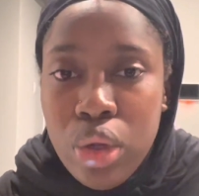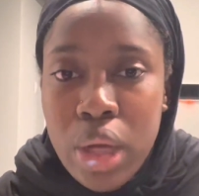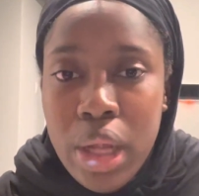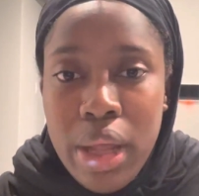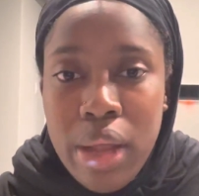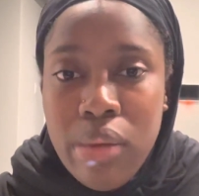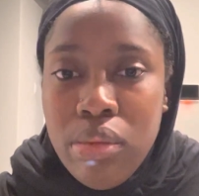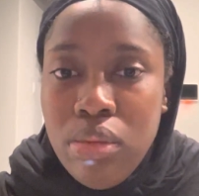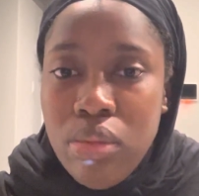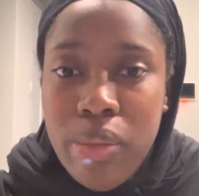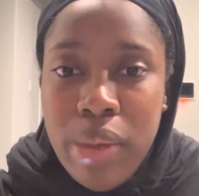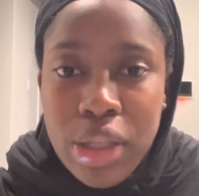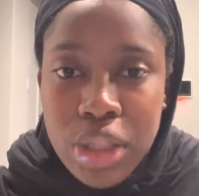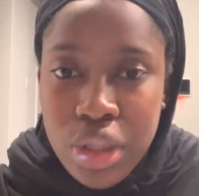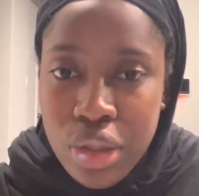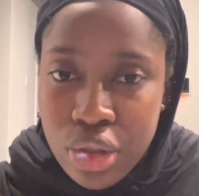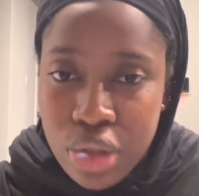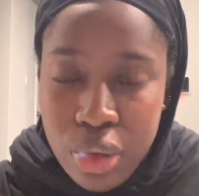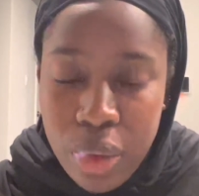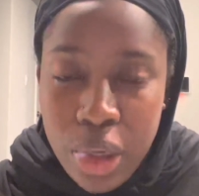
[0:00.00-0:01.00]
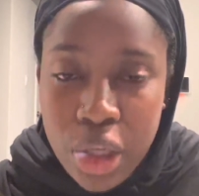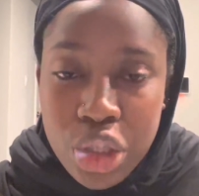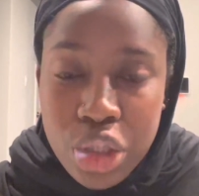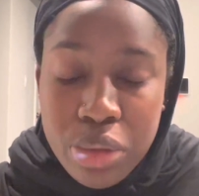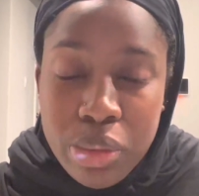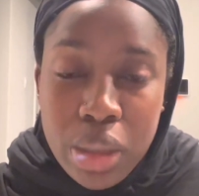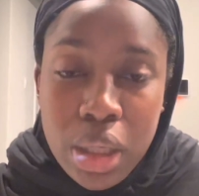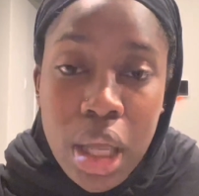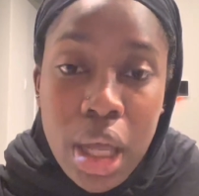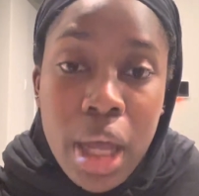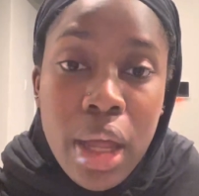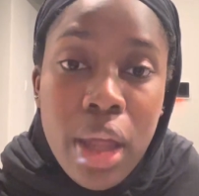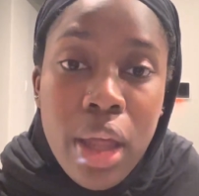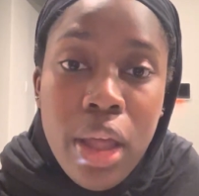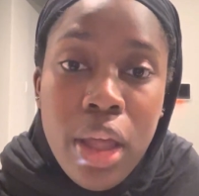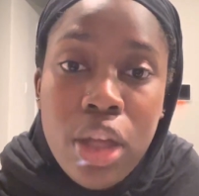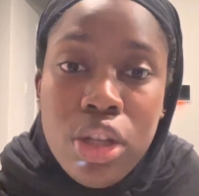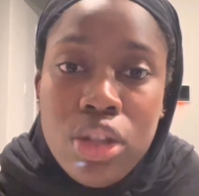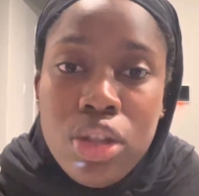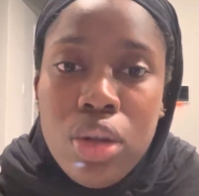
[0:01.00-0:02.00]
It makes you use the restroom a lot.
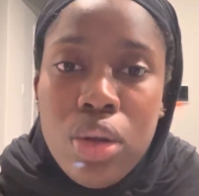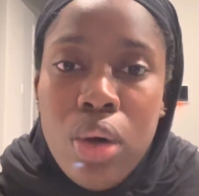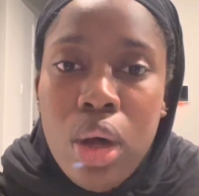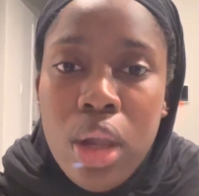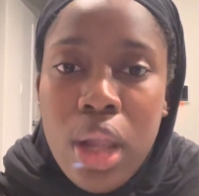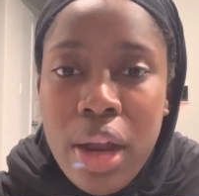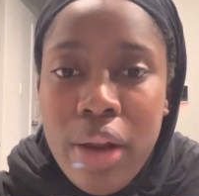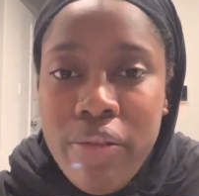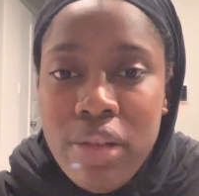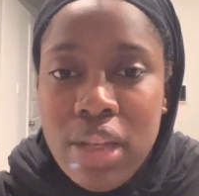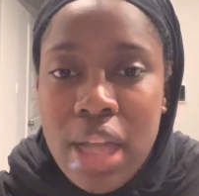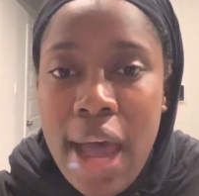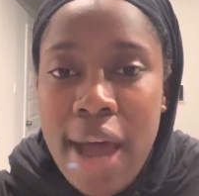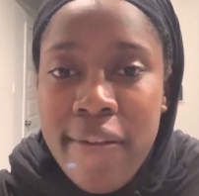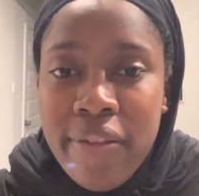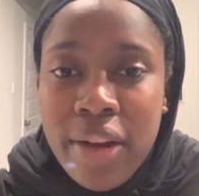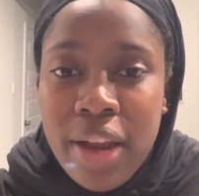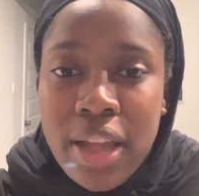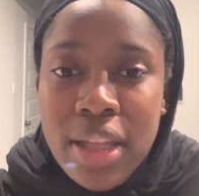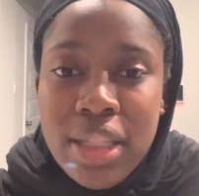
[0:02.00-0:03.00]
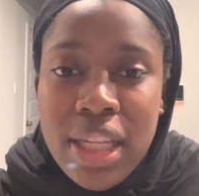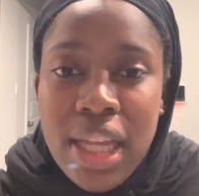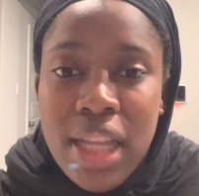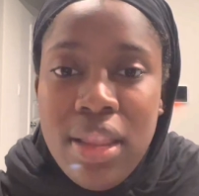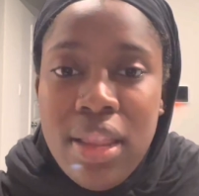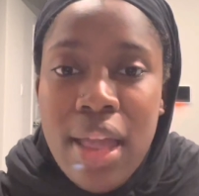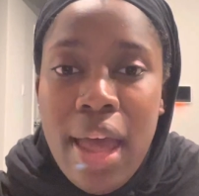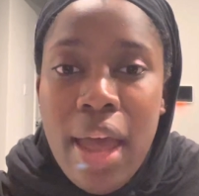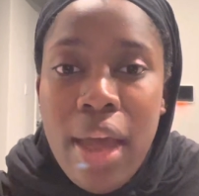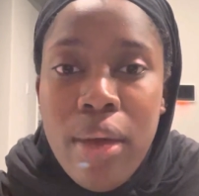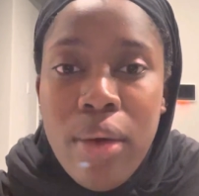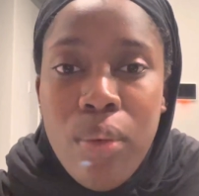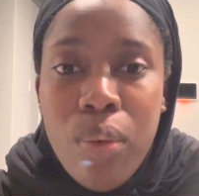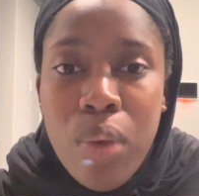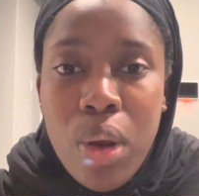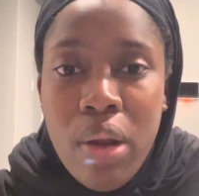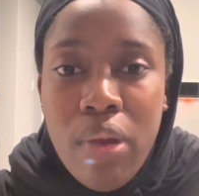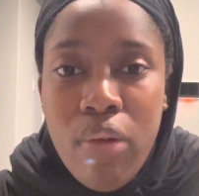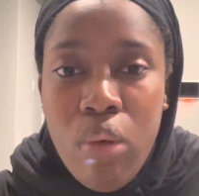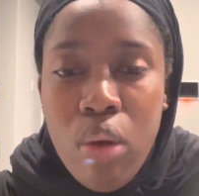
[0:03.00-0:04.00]
So a lot of us Africans eat that
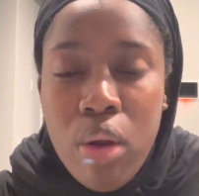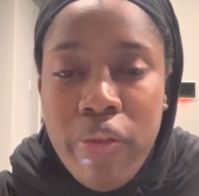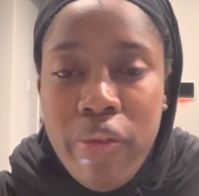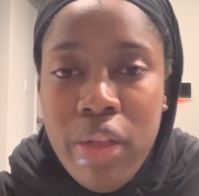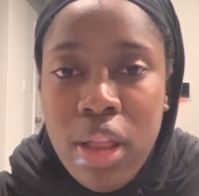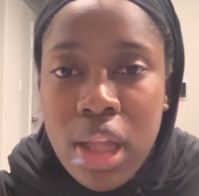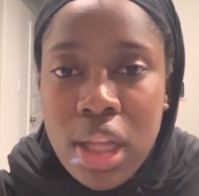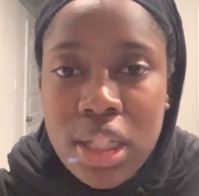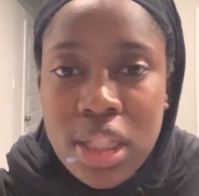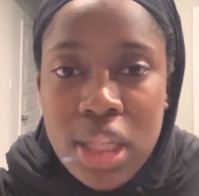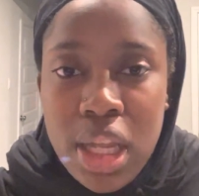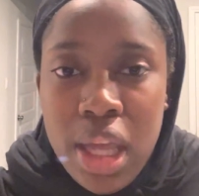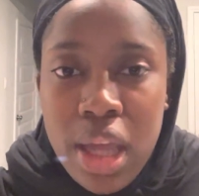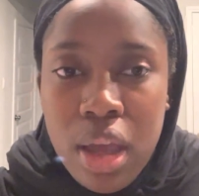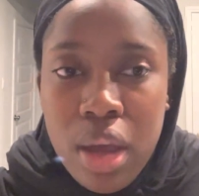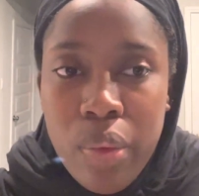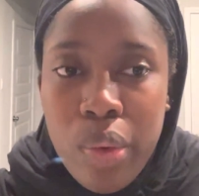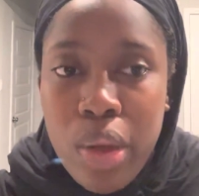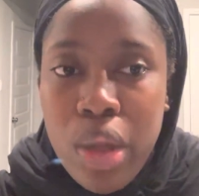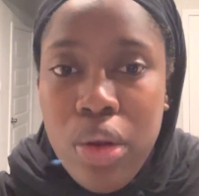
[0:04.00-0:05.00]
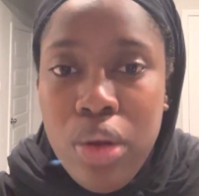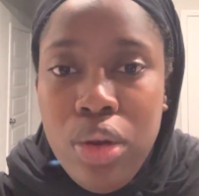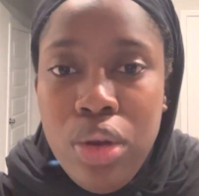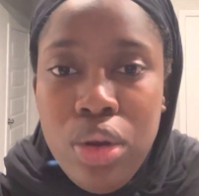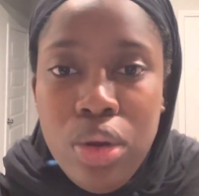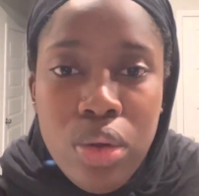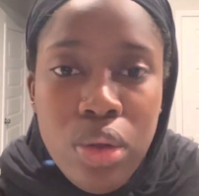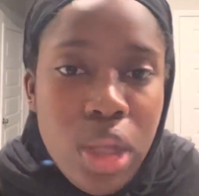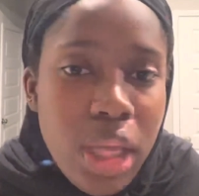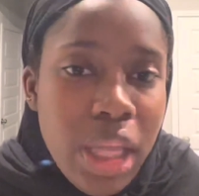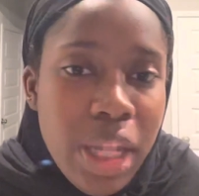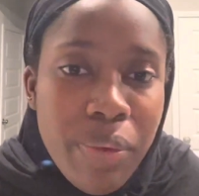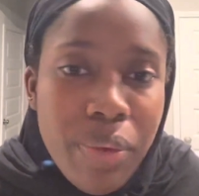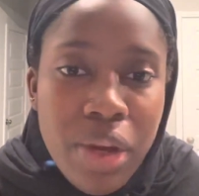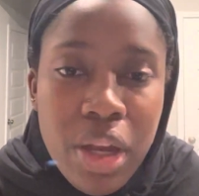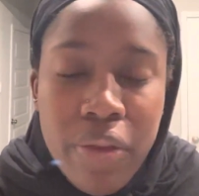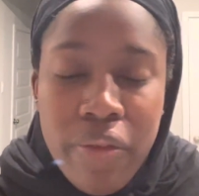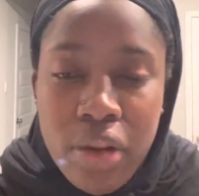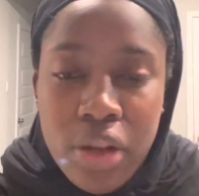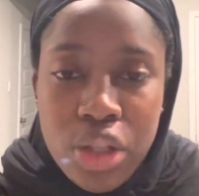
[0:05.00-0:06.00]
whenever we're feeling sick. We eat it with
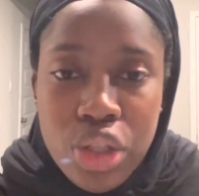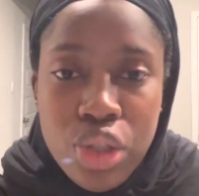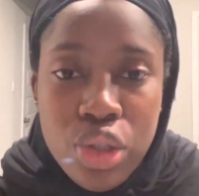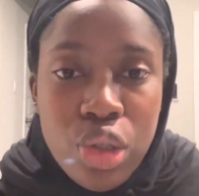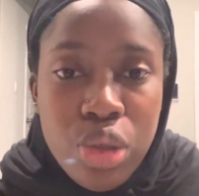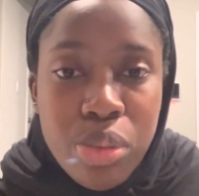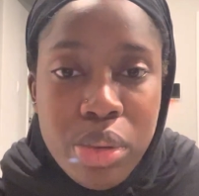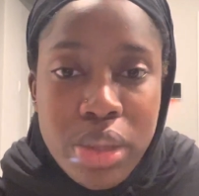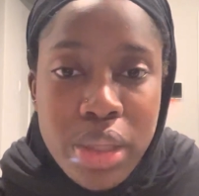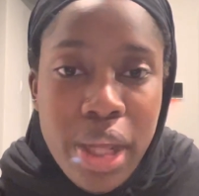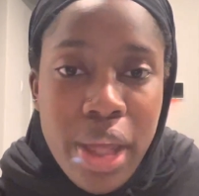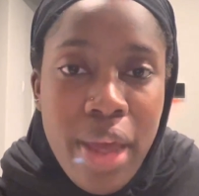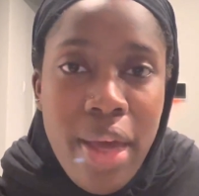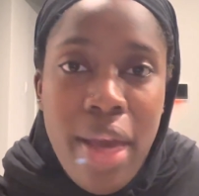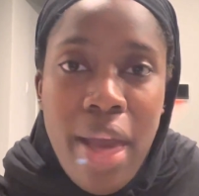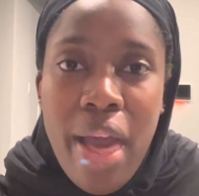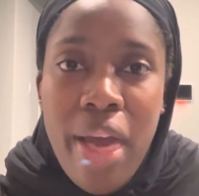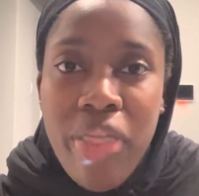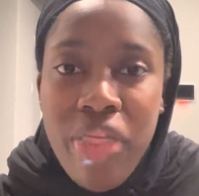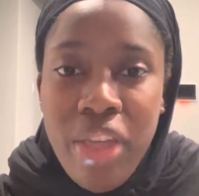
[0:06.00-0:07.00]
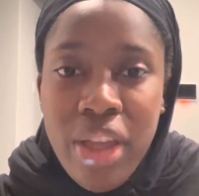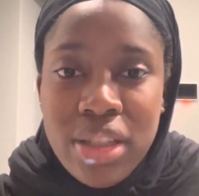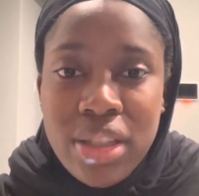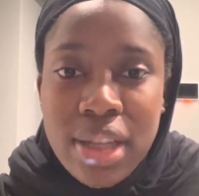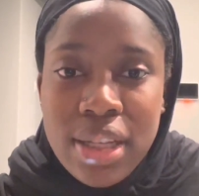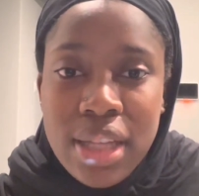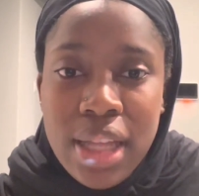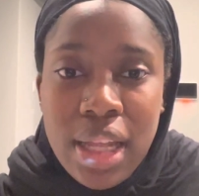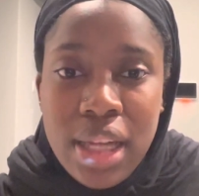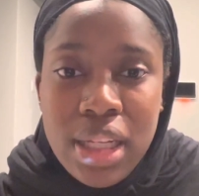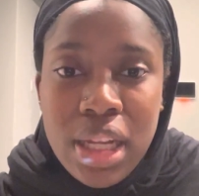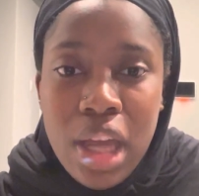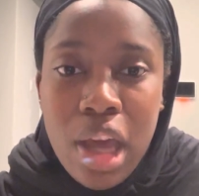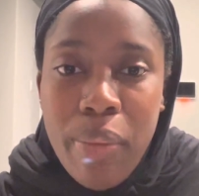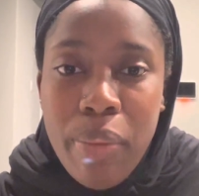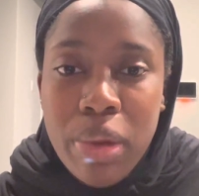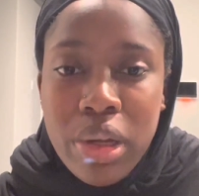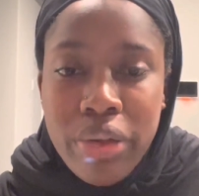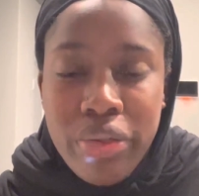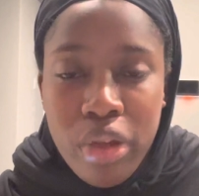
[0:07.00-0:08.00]
different soups and things like that to
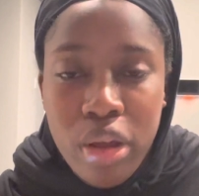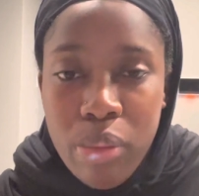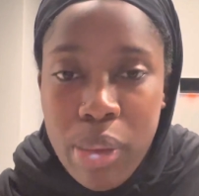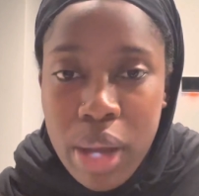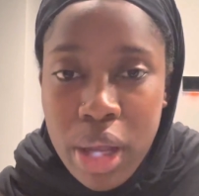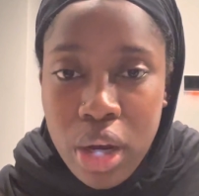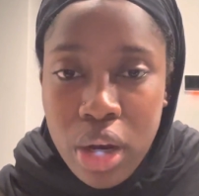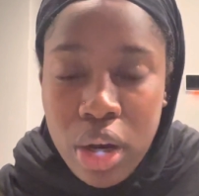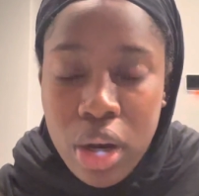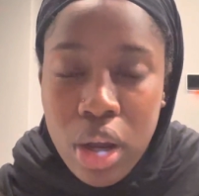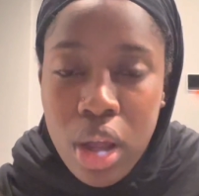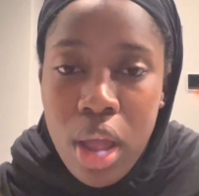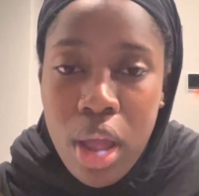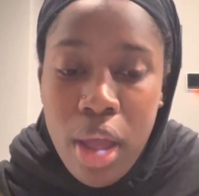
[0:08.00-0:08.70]
help us feel better.